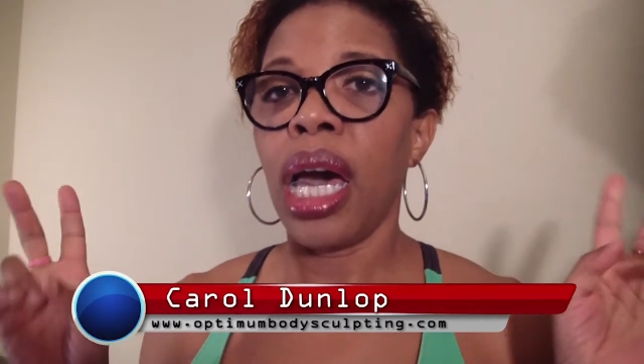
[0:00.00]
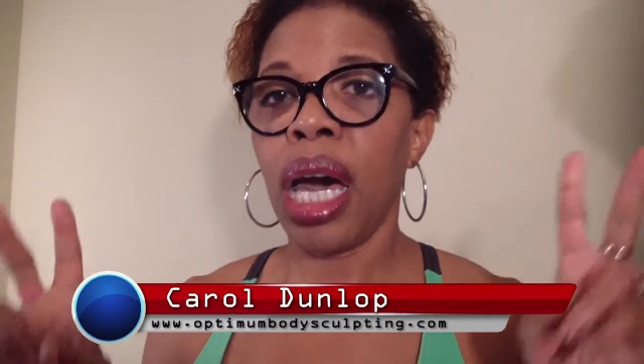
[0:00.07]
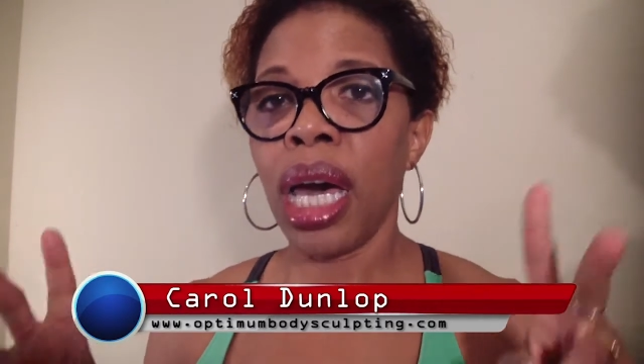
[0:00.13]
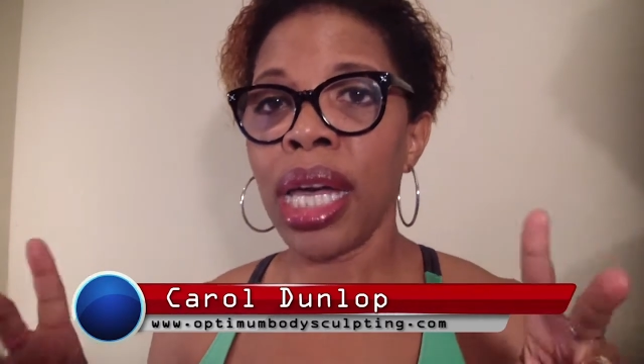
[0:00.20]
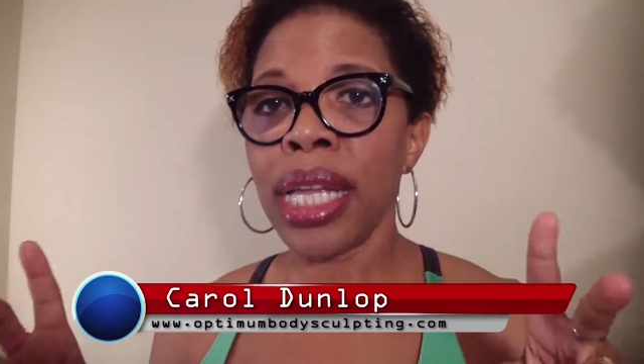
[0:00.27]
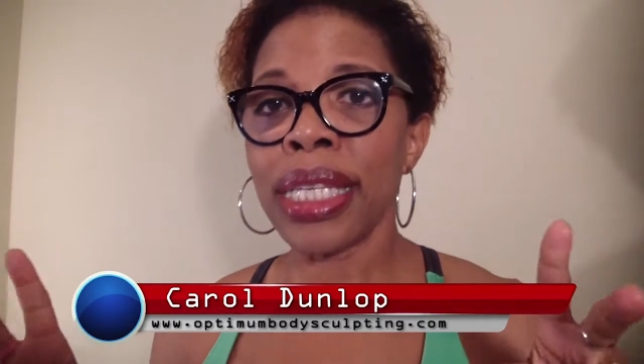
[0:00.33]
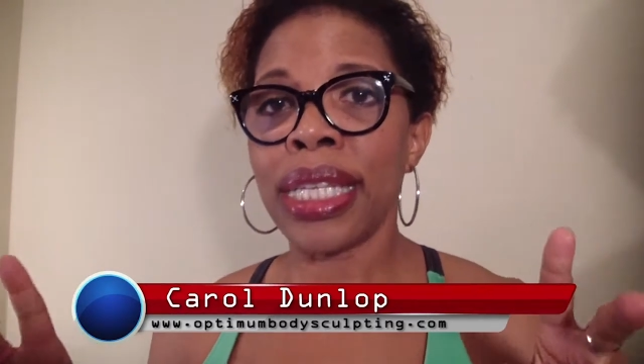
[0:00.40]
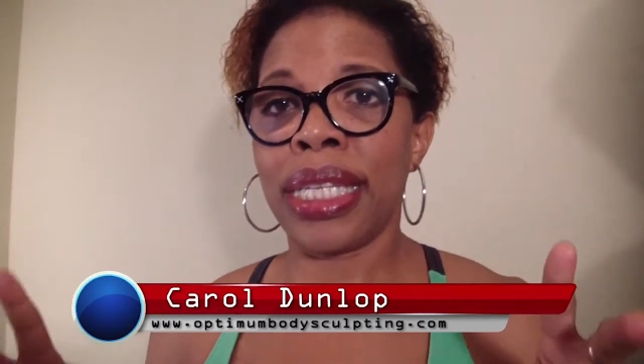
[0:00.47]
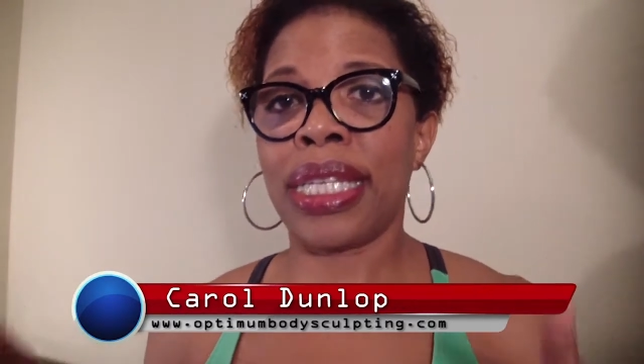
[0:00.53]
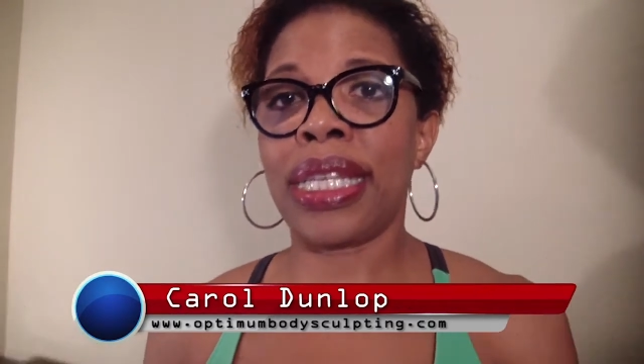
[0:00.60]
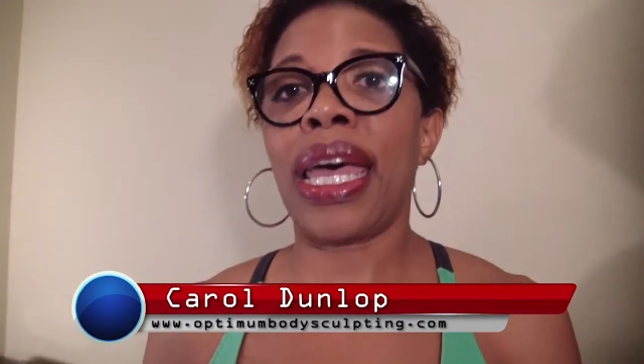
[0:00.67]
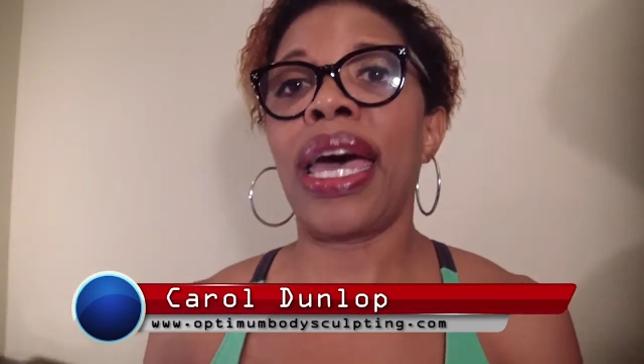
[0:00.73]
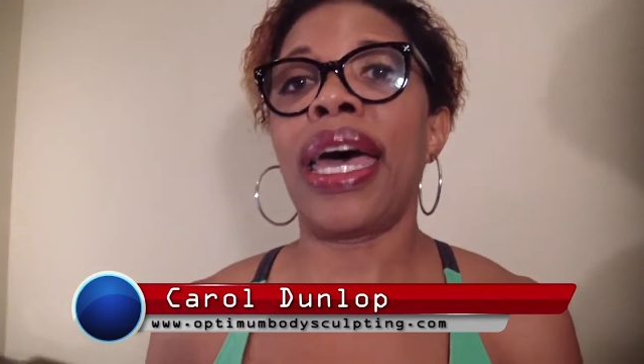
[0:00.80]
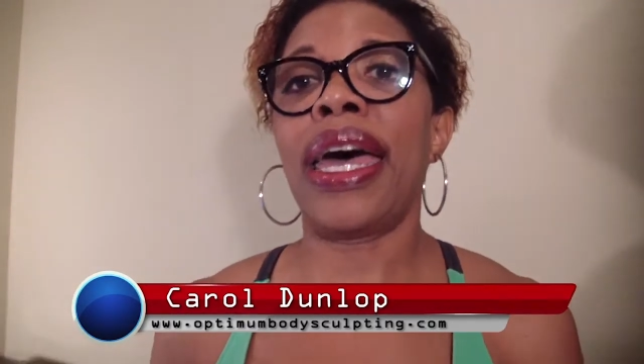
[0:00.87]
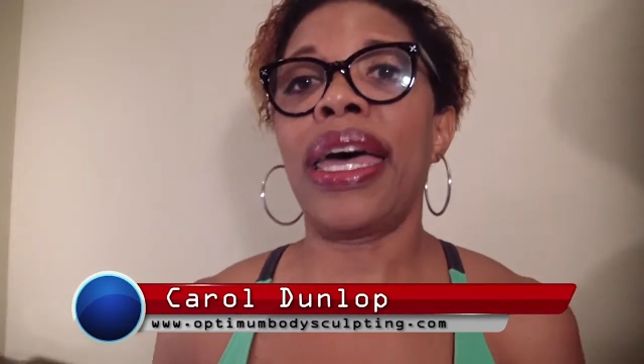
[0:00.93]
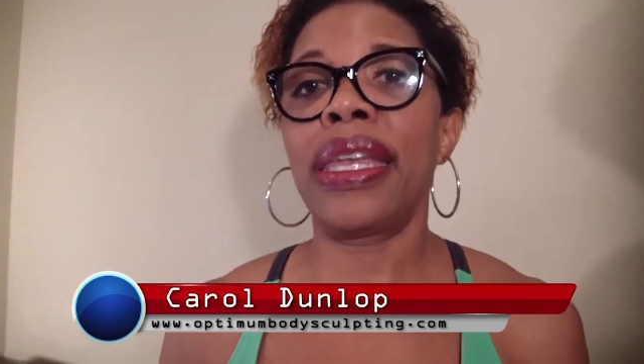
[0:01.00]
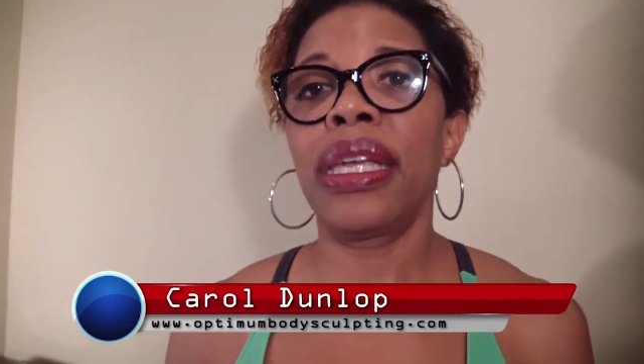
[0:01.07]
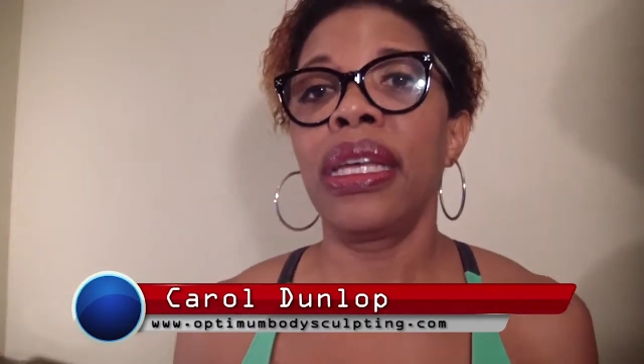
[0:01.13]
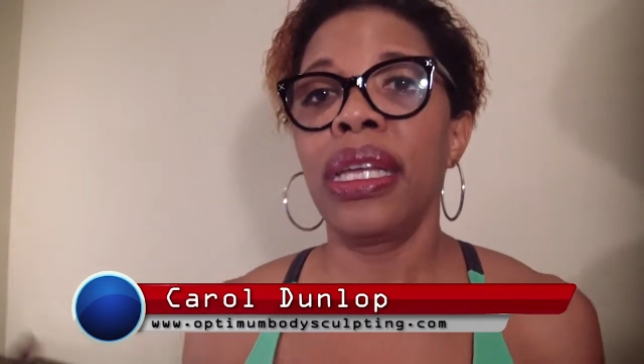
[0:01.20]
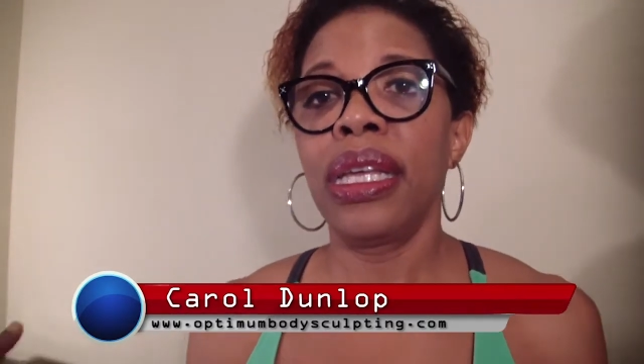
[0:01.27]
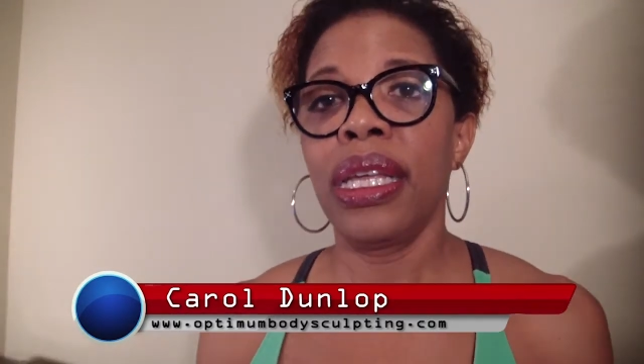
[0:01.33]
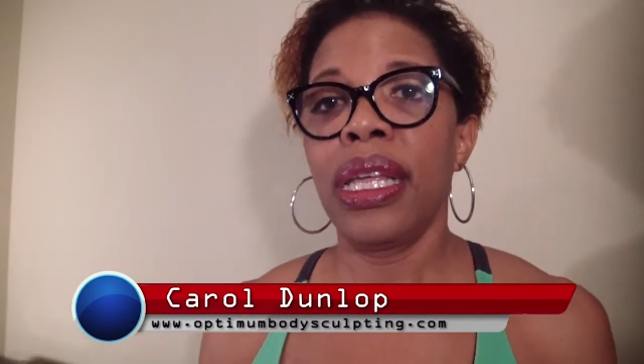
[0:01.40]
undecide
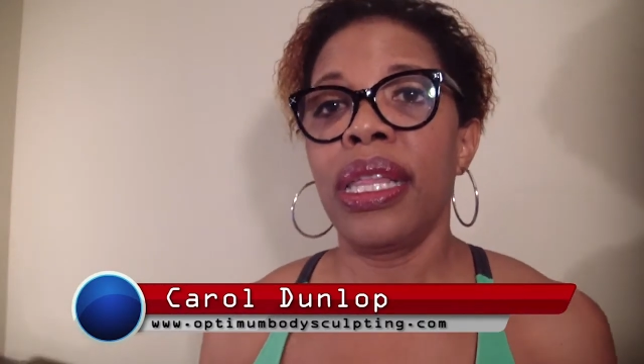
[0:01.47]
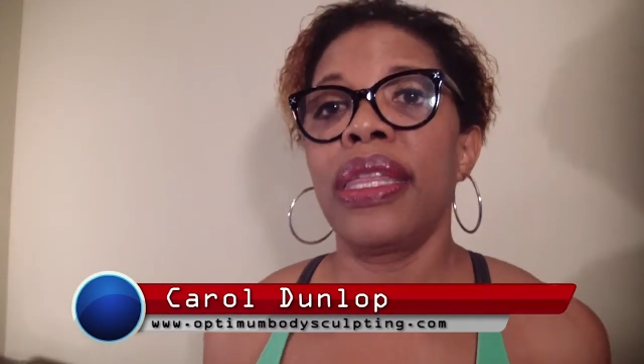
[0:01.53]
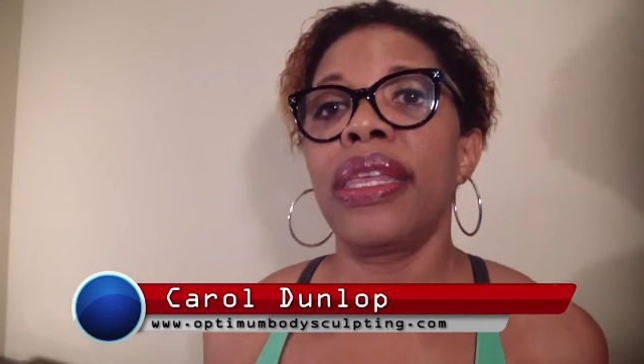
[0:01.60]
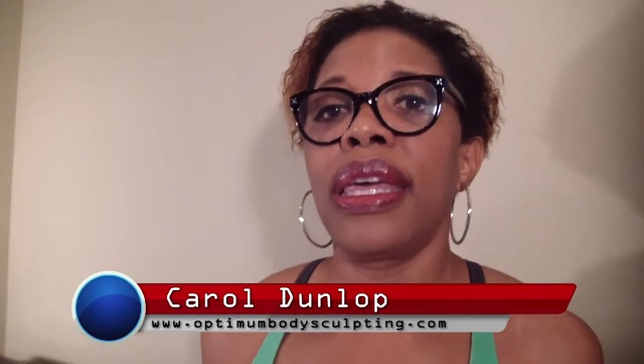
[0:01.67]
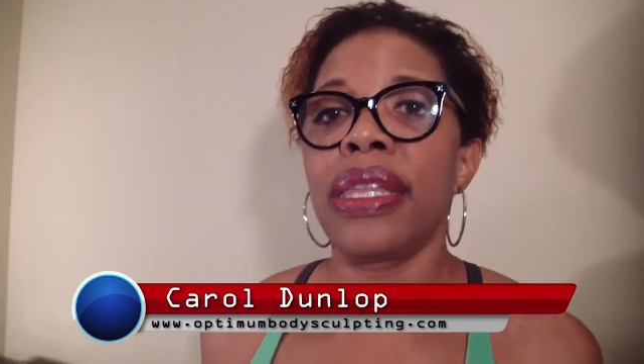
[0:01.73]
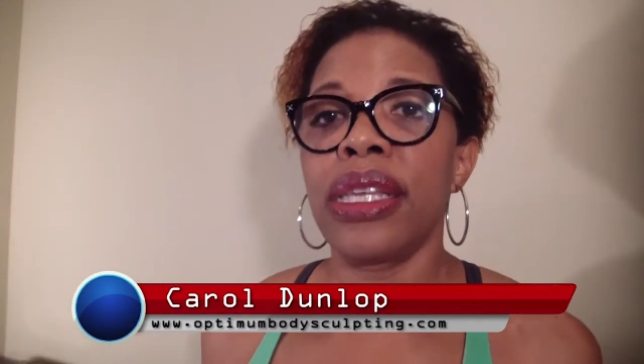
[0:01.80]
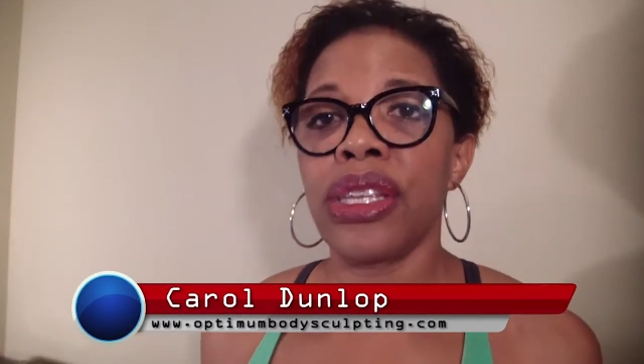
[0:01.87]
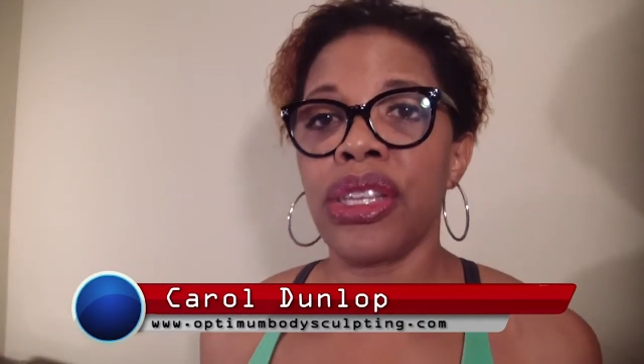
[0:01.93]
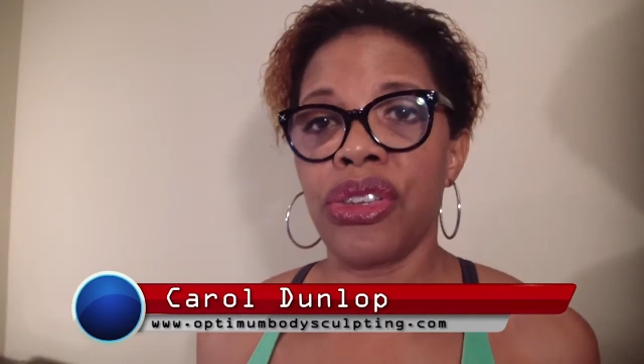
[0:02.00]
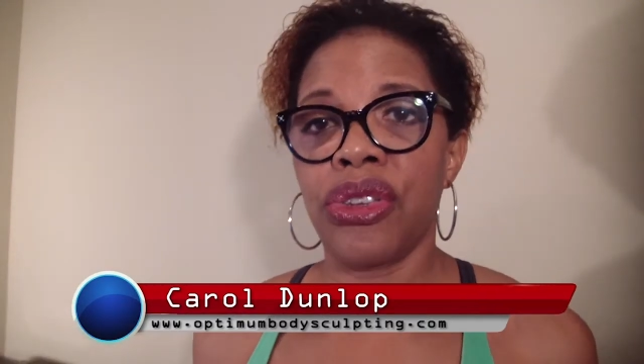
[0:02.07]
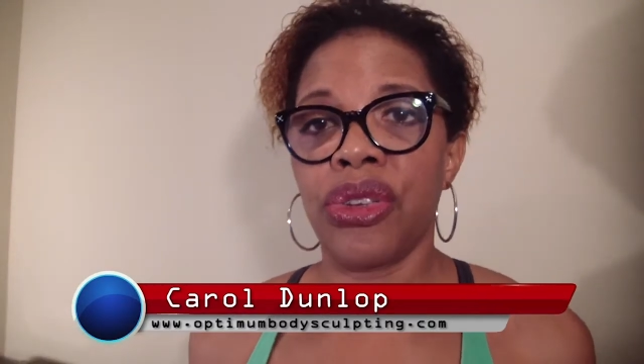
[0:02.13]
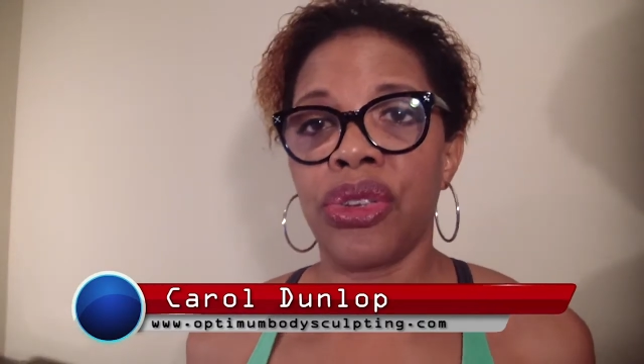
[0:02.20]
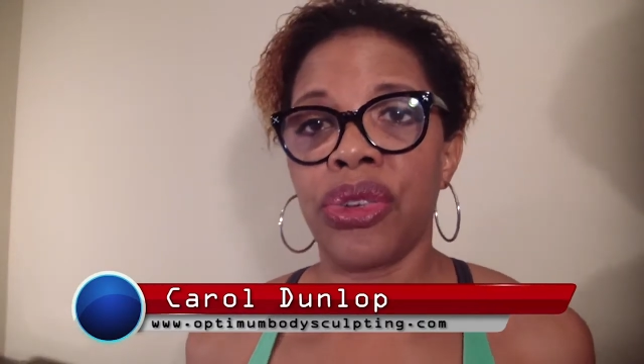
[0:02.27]
that this is your